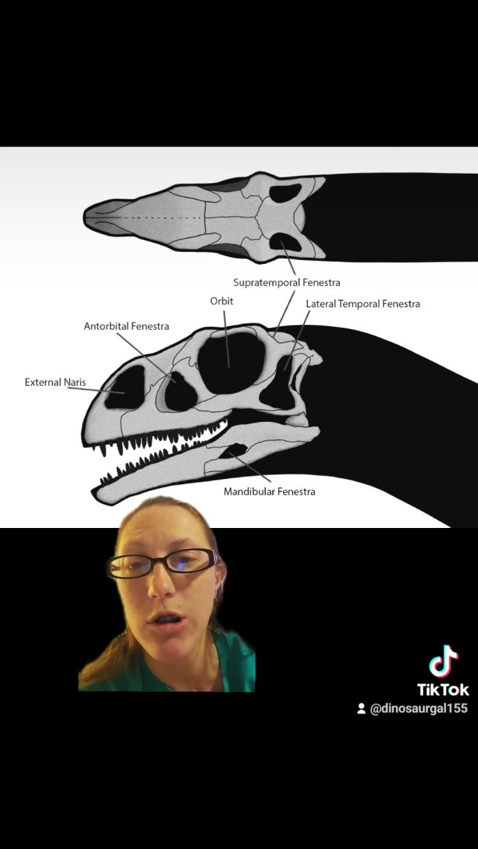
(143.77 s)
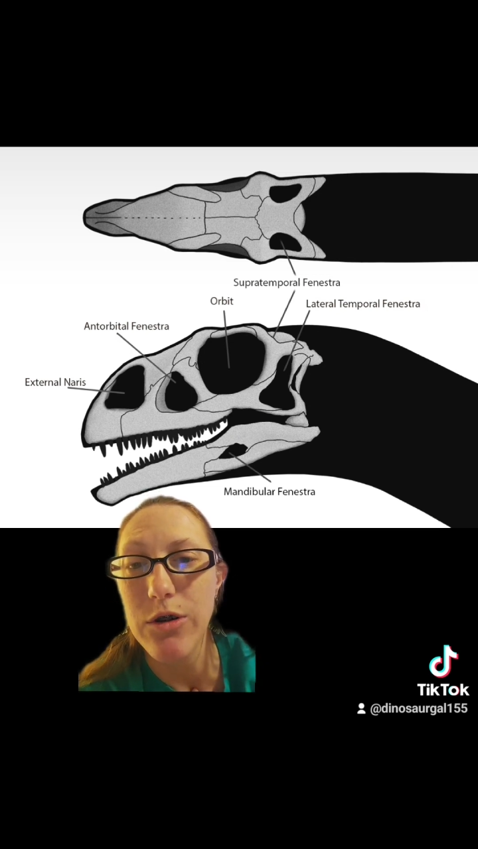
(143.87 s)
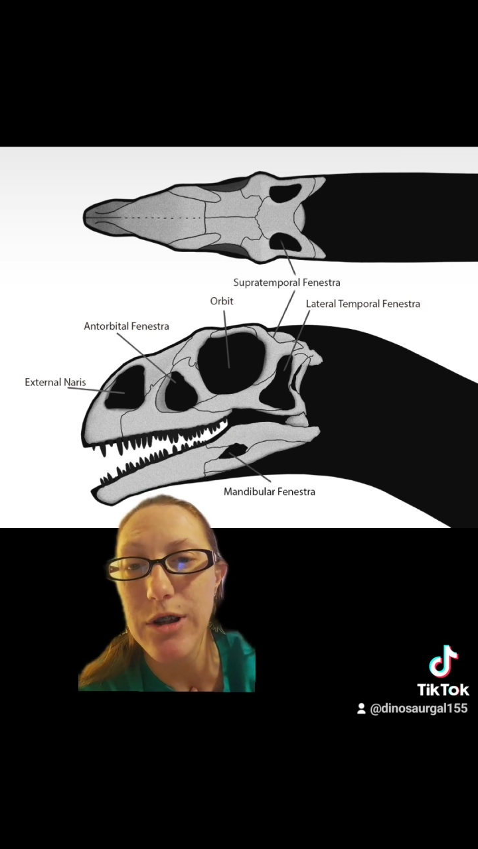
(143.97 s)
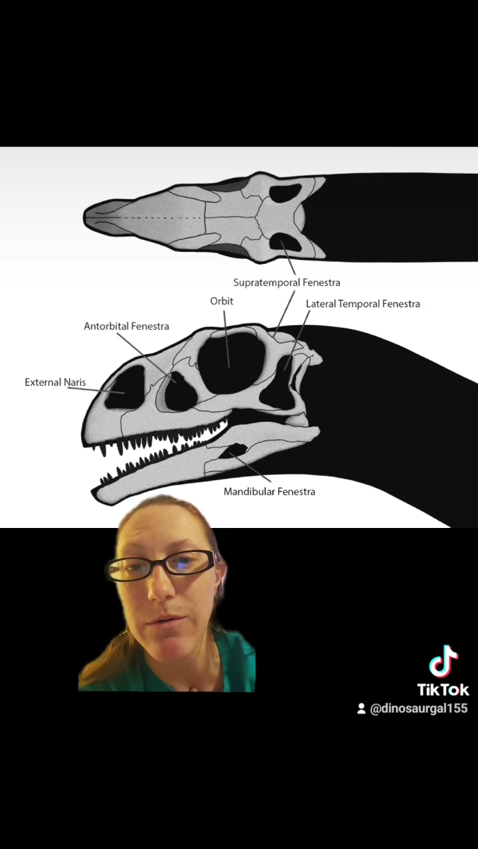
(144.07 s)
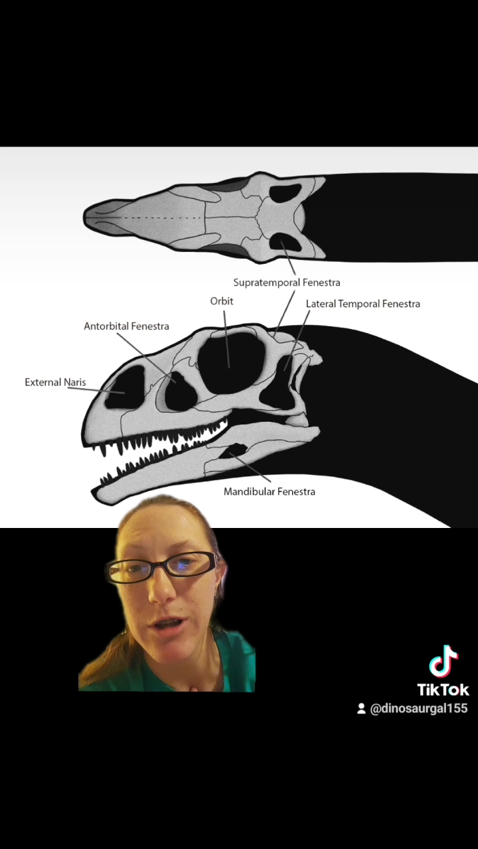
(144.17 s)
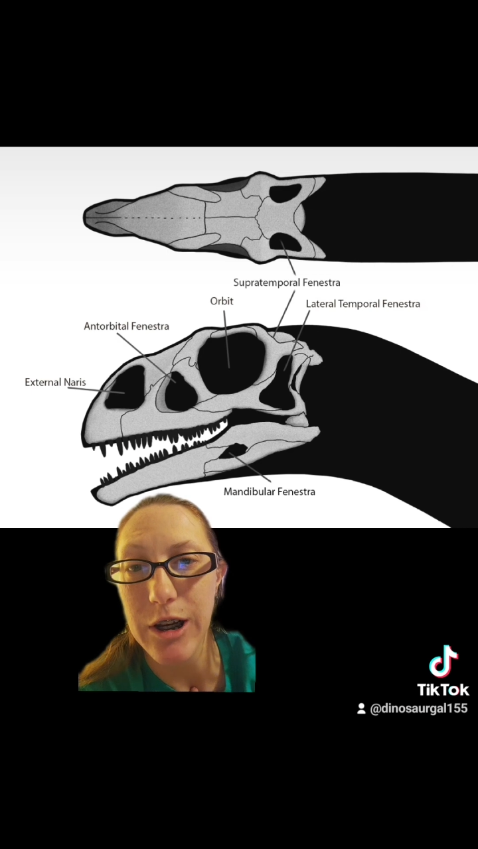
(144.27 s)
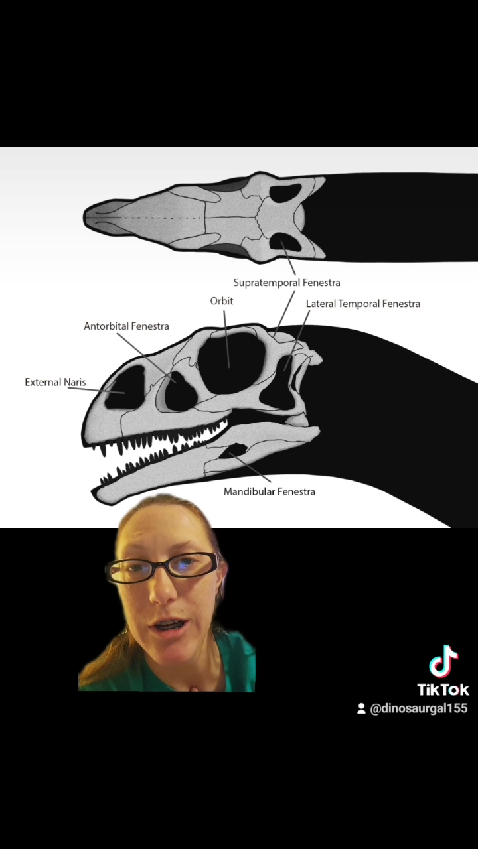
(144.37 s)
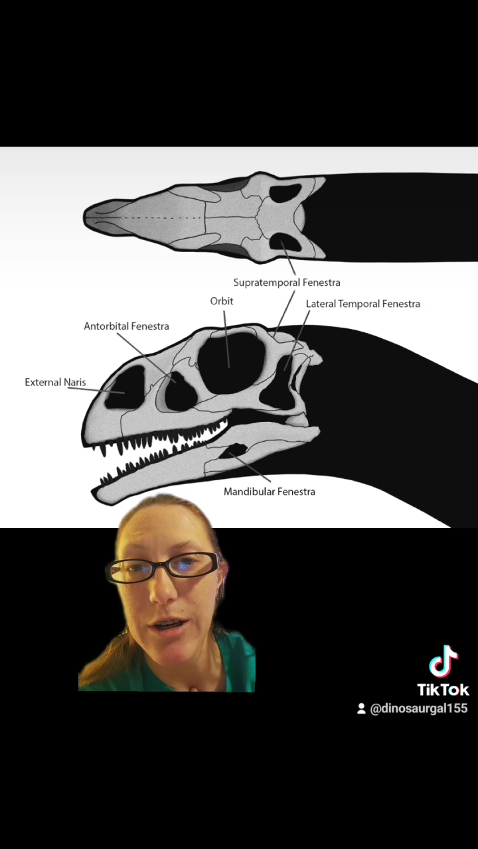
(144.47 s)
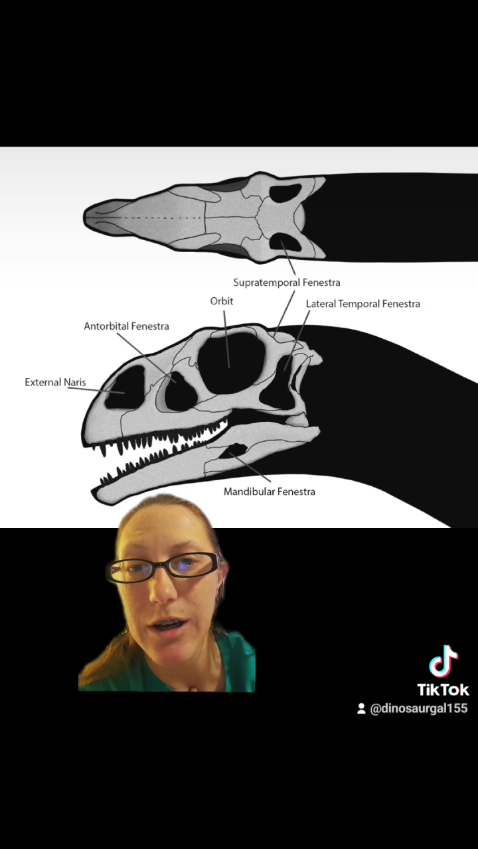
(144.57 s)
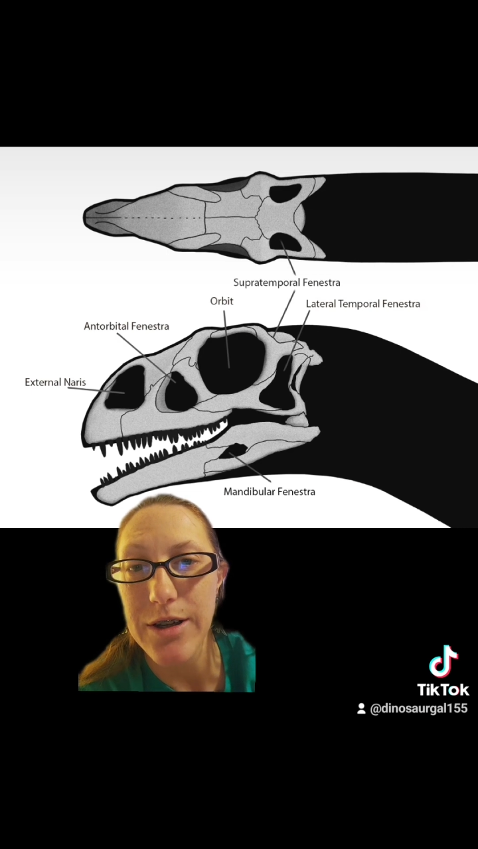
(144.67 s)
closely
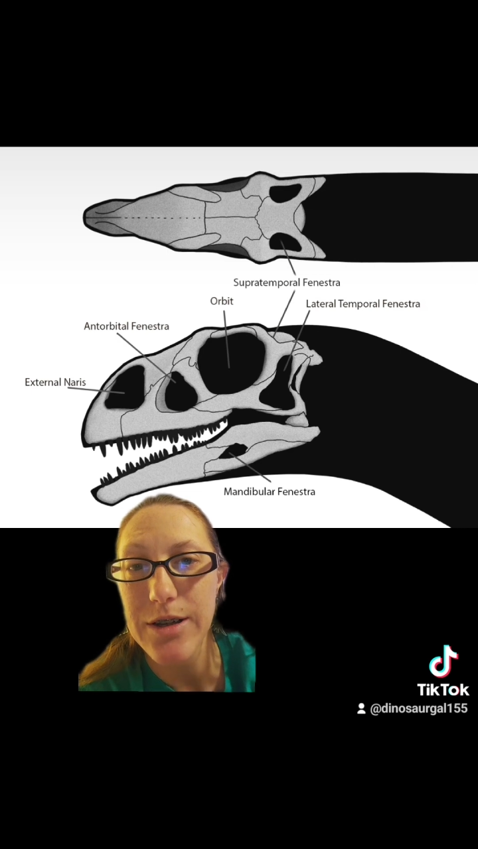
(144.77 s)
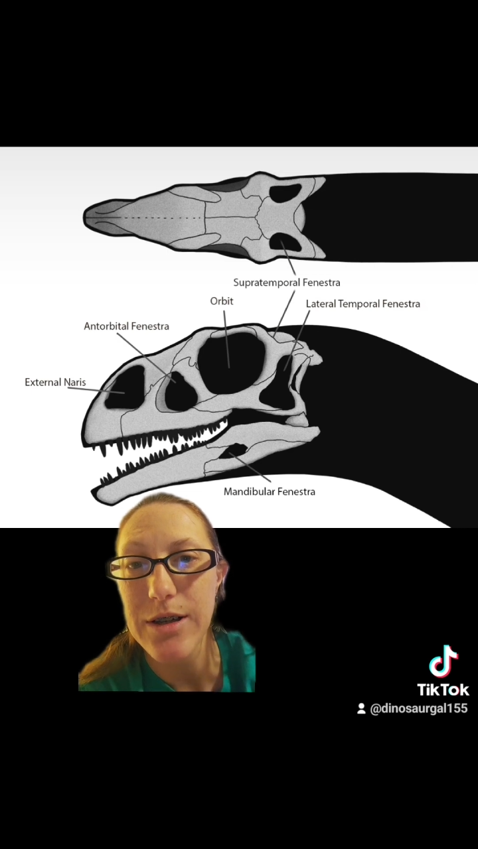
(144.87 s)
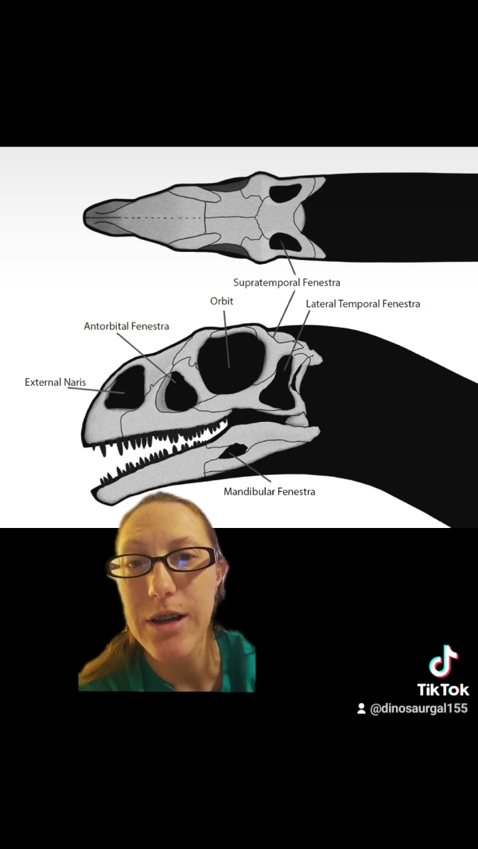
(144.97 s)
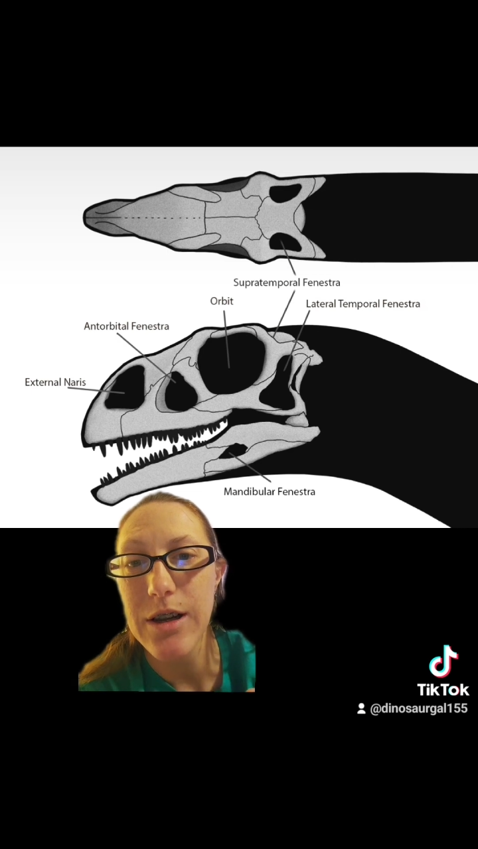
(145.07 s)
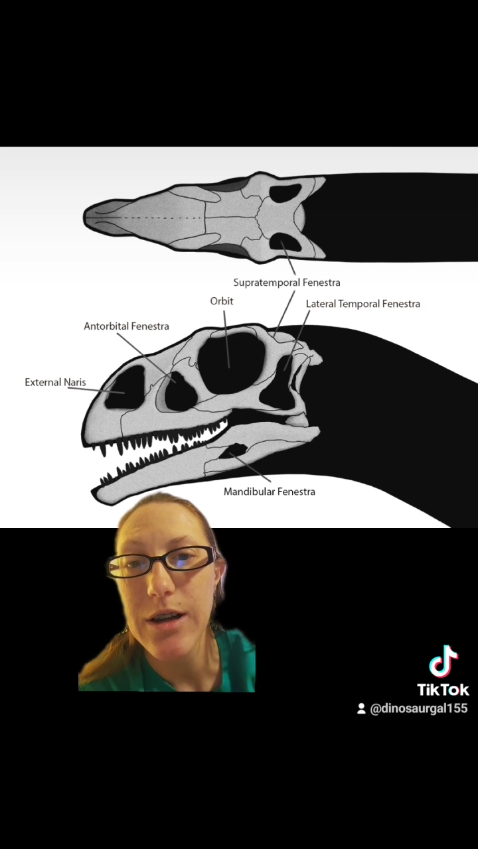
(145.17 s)
related to us